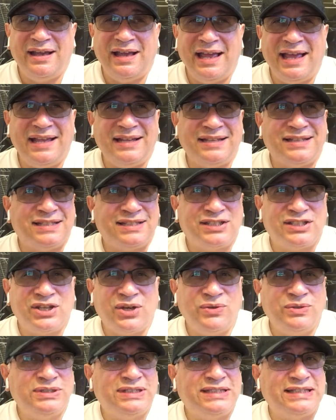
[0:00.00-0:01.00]
And
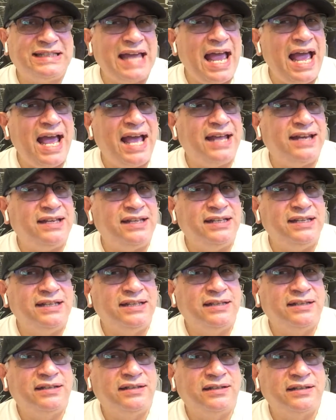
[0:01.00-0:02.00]
so sad.
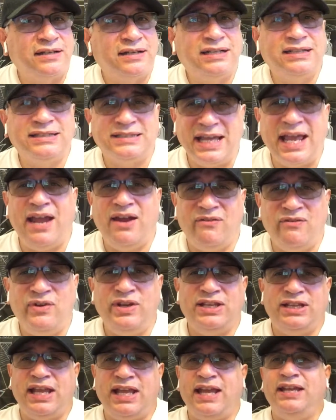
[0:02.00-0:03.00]
Because
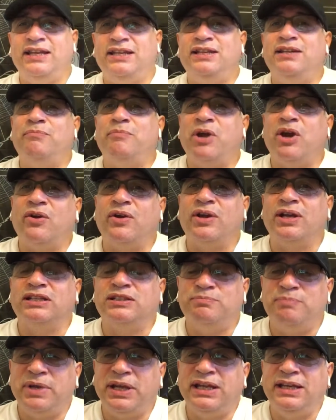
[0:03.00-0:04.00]
everything in America
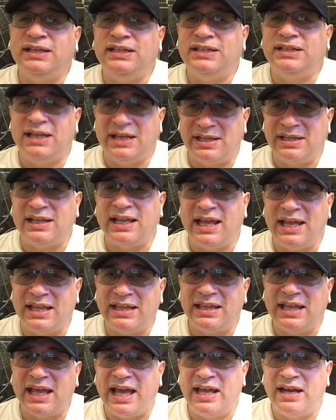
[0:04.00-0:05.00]
is being done
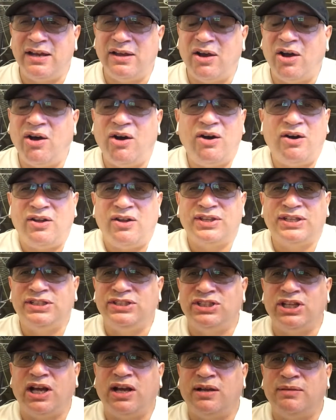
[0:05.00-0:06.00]
like that. All the
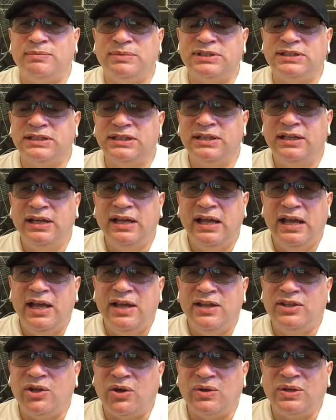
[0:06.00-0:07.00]
jobs.
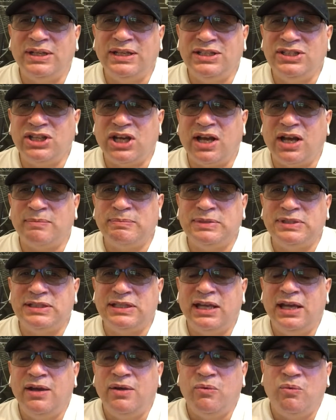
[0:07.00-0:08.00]
The only
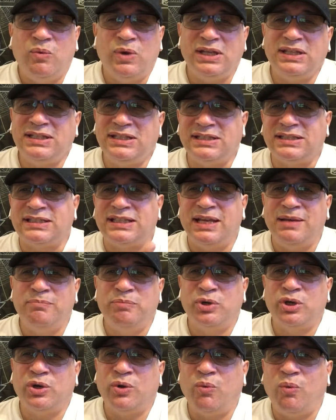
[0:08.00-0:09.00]
jobs. What's his name?
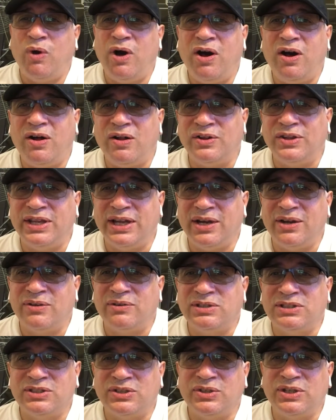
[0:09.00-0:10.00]
Put a wall
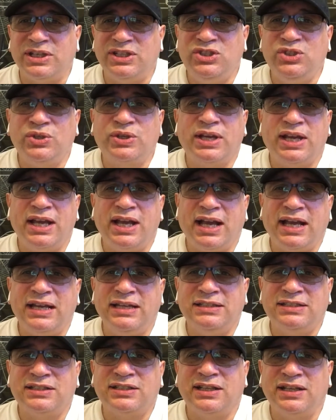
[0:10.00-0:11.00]
there so that you can
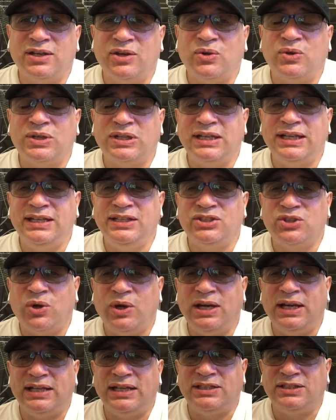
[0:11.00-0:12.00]
guys can go clean
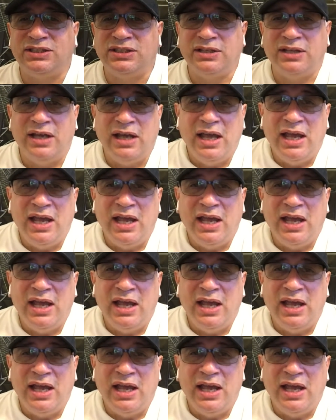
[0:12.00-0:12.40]
toilets.